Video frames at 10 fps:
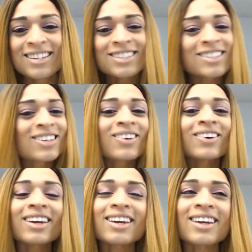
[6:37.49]
So
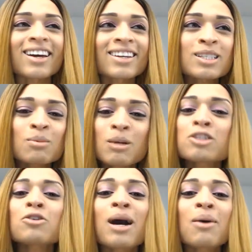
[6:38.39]
yeah, just mess
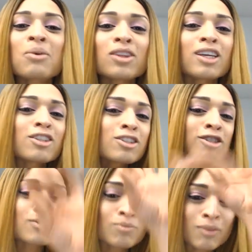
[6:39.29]
around with it. Just
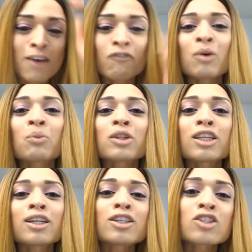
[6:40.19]
have fun with it.
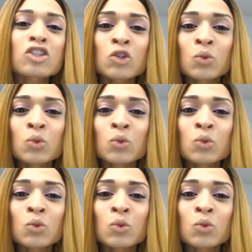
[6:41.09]
It's you.